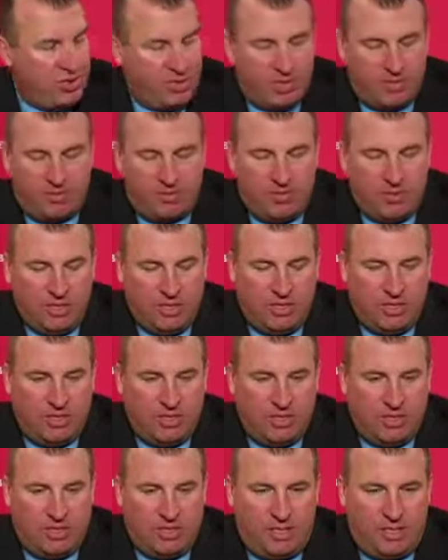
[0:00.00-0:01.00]
Uh,
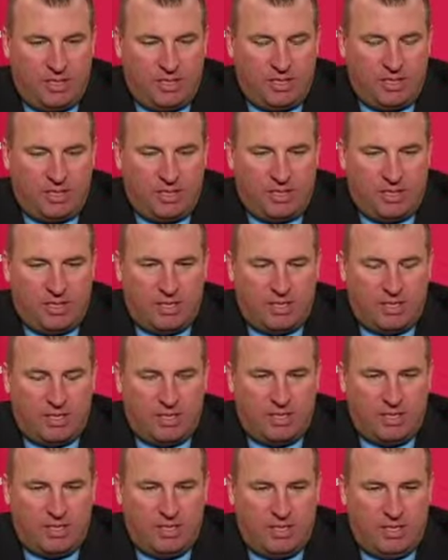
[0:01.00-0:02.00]
it uh,
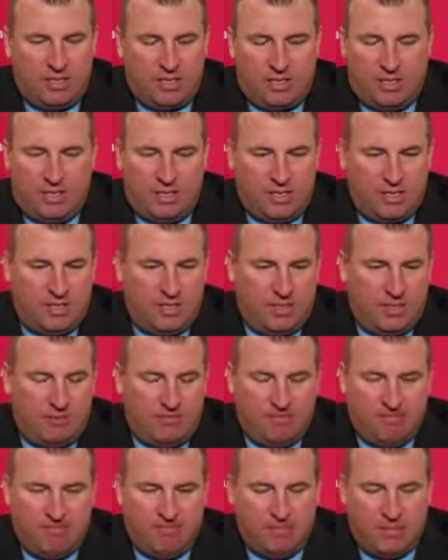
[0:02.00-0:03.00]
is, not
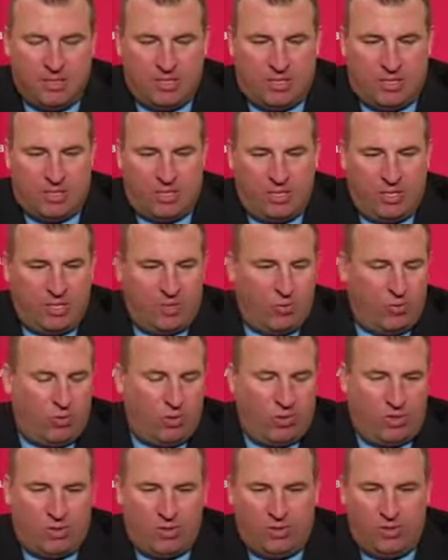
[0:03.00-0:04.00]
a, a, thing that
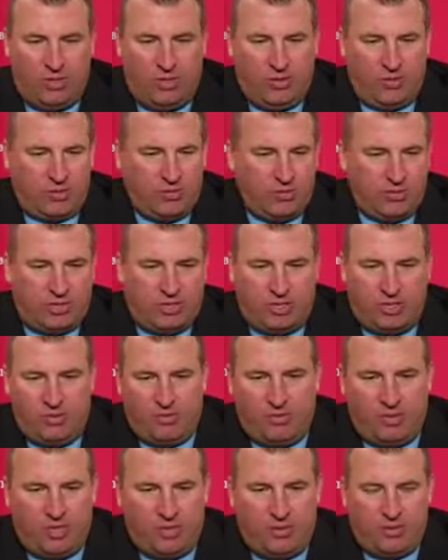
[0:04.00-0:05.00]
we're you know sitting
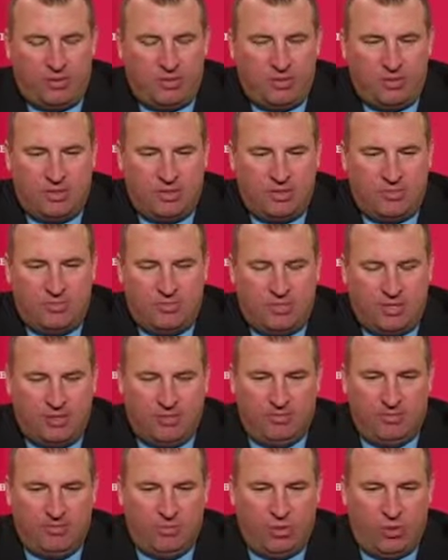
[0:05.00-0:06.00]
and, wait, and, and,
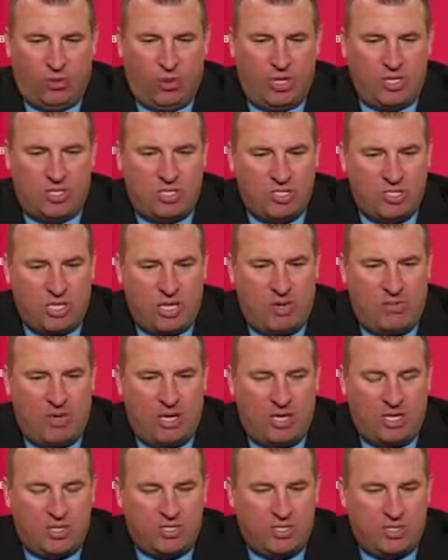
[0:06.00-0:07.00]
wasting time
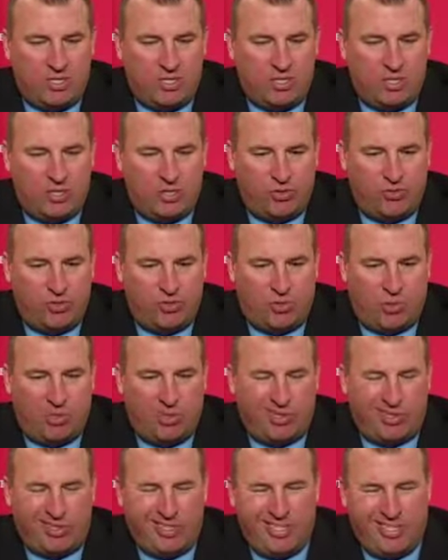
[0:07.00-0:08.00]
on. It's a decision that was
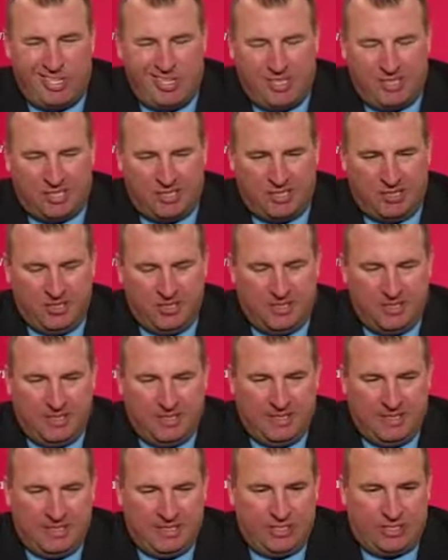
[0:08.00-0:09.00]
pretty clean. I think the
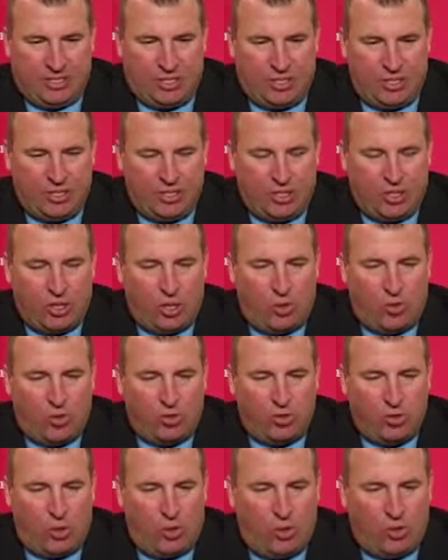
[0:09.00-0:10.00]
decision to go
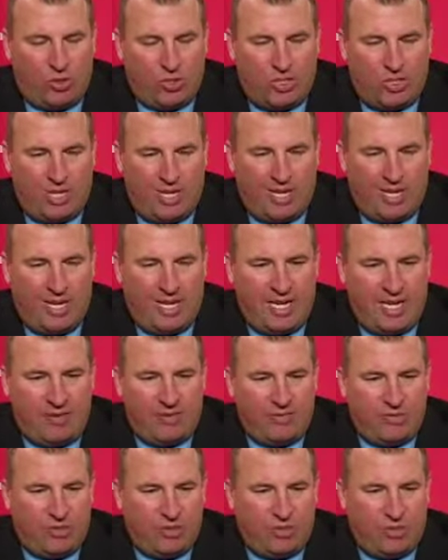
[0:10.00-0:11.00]
with Joel in the second
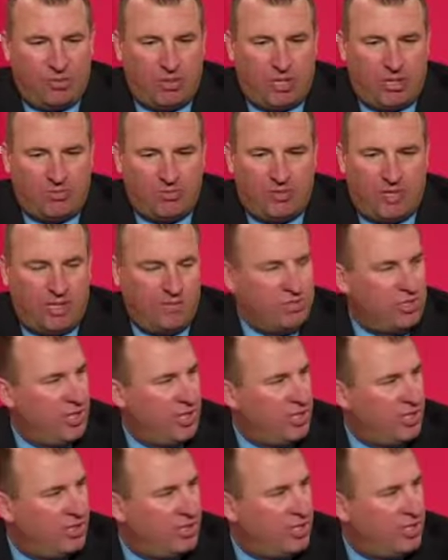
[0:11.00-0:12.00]
half took about five
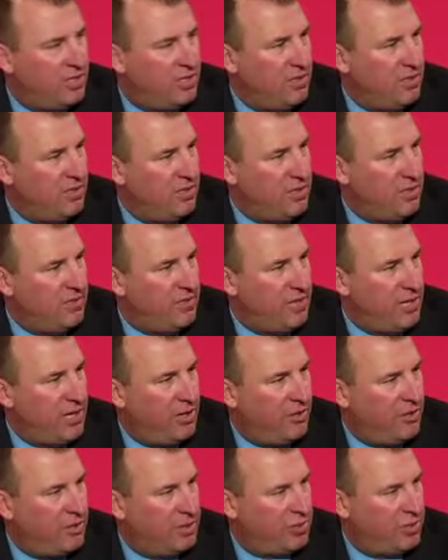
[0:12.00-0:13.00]
seconds uh, when I
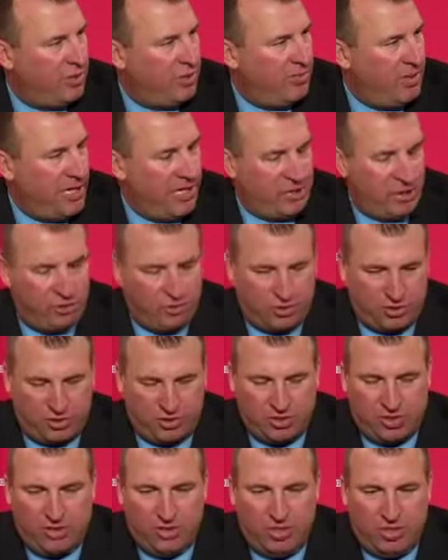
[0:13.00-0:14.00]
finally was with my
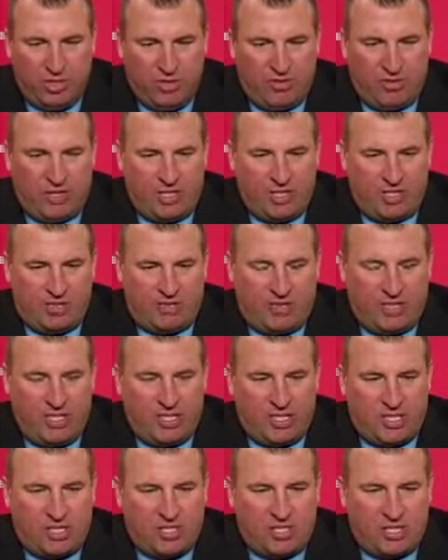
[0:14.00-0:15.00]
coaches face to
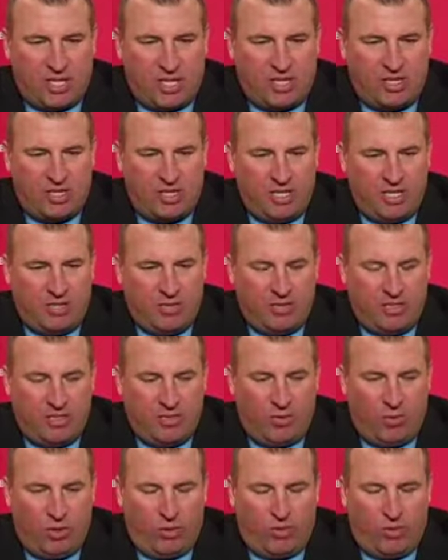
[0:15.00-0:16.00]
face on Saturday and,
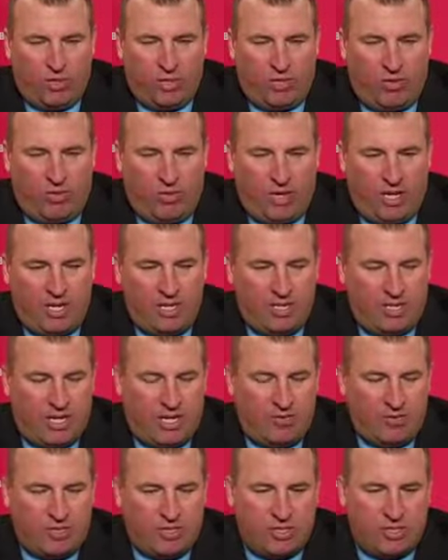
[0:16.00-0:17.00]
and went with it and ran. And
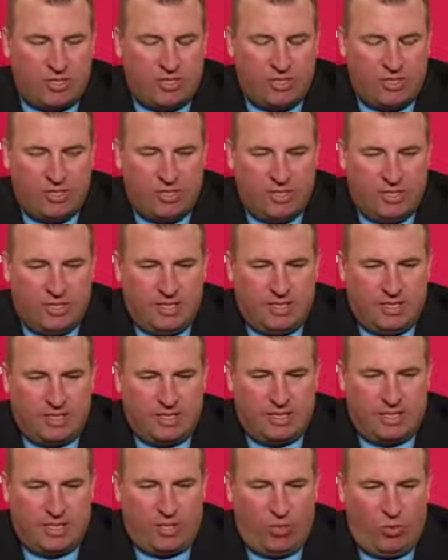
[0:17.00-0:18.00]
obviously uh,
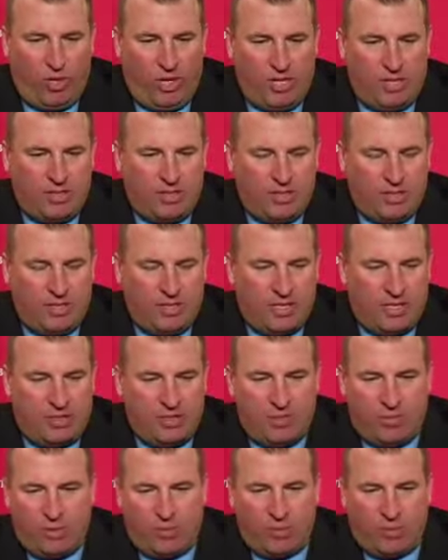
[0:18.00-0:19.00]
to get a win. Uh, now,
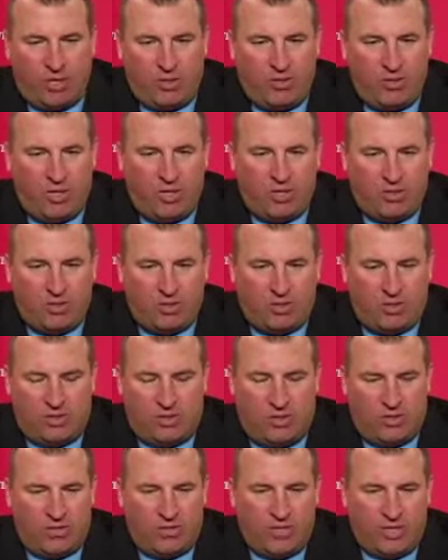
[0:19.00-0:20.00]
did we play well on
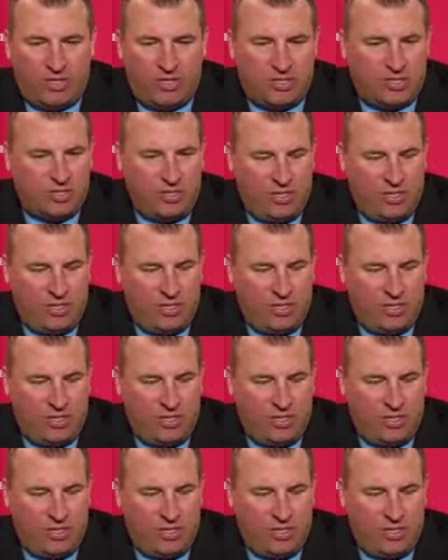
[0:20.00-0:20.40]
all phases?